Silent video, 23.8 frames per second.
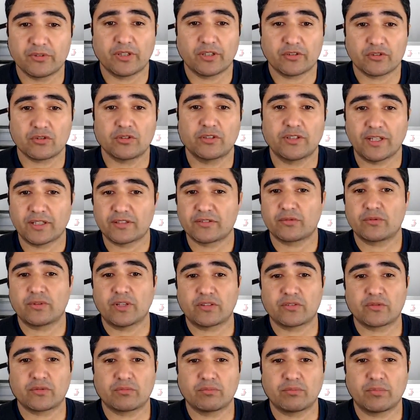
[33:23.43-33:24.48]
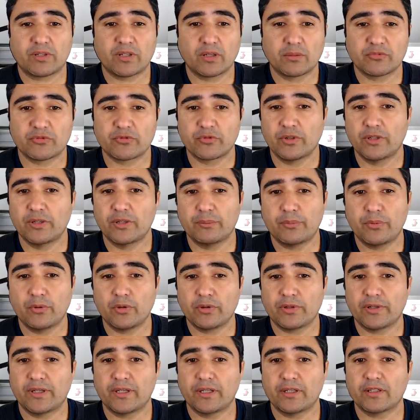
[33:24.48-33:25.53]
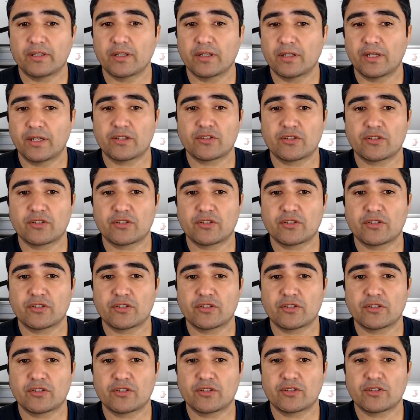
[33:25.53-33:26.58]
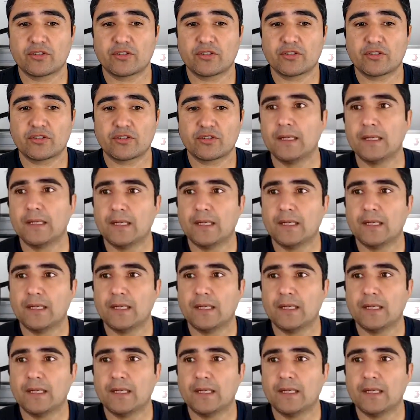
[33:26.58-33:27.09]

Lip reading: Actually, that's becomes really important, and it connects to what you just said.